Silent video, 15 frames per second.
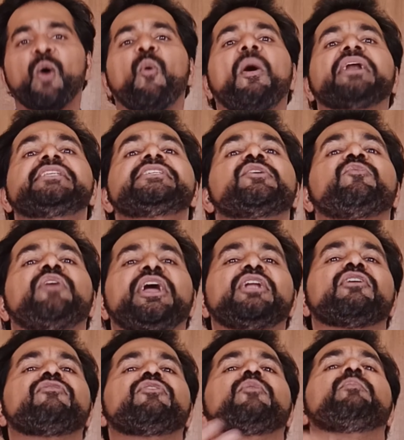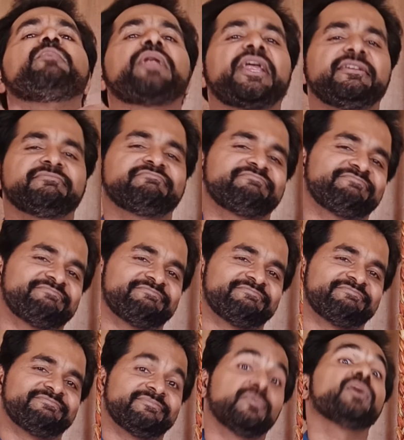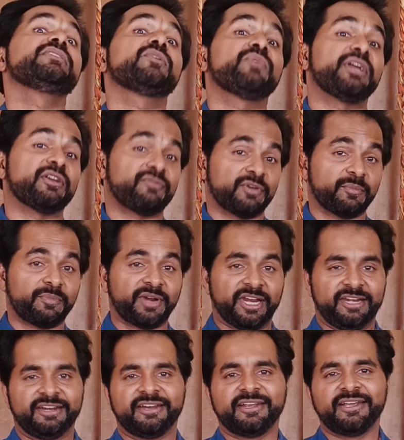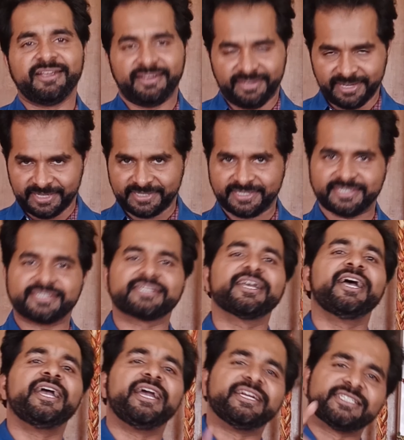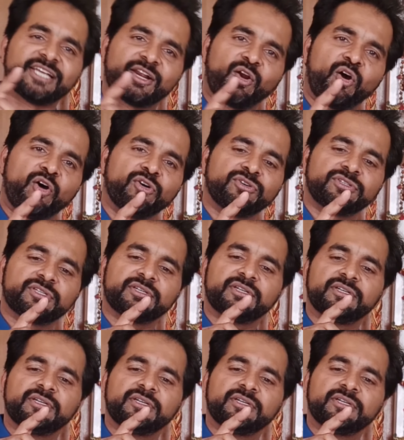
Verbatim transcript: What's the weight of your brain? What's the weight of your brain? Yes, it's around